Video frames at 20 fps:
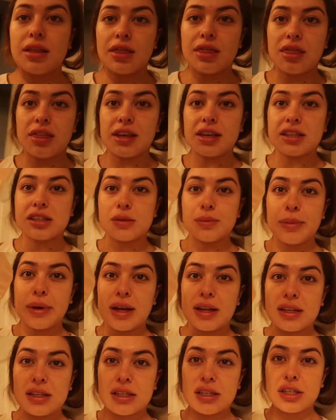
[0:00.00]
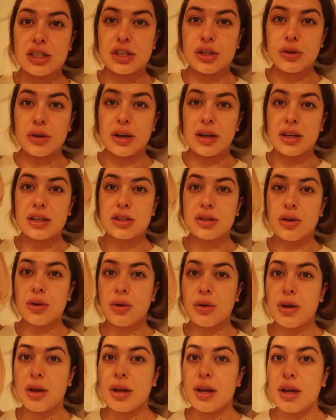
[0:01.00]
this bandage okay
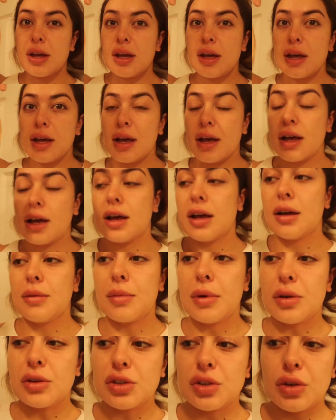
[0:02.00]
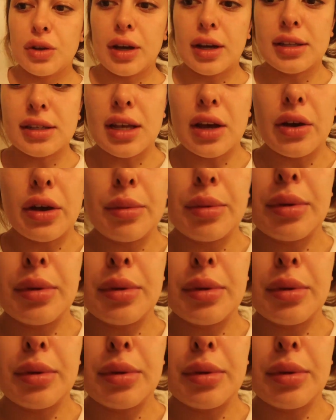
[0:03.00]
so um, i'll show you guys how i